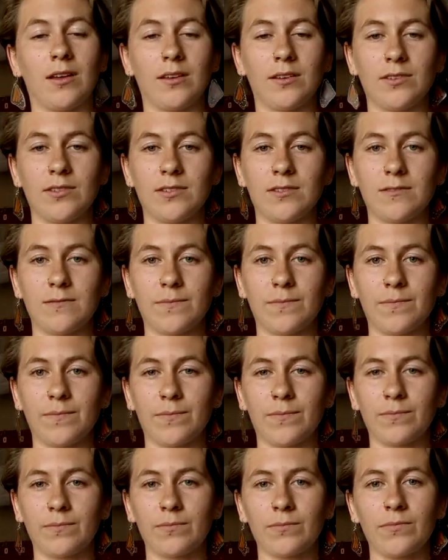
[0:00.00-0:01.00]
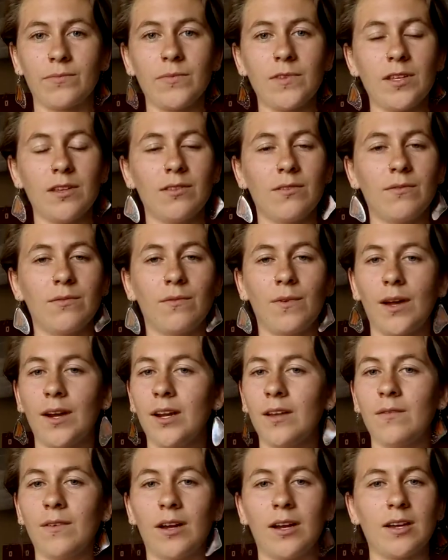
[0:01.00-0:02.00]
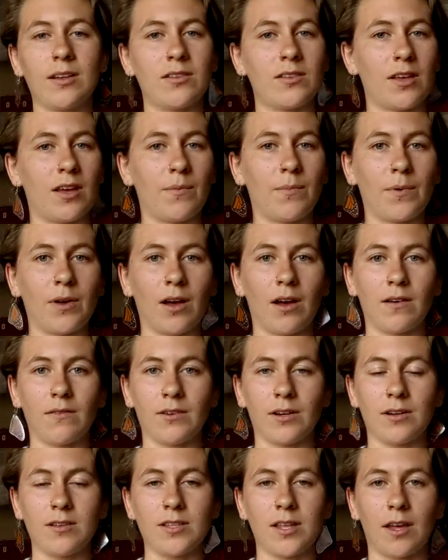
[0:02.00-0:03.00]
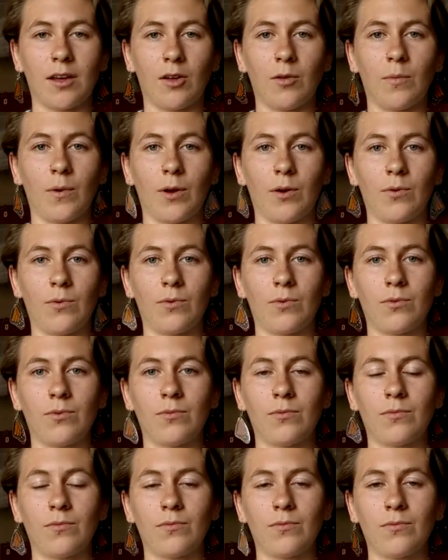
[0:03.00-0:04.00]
is. The very, very tip of your tailbone.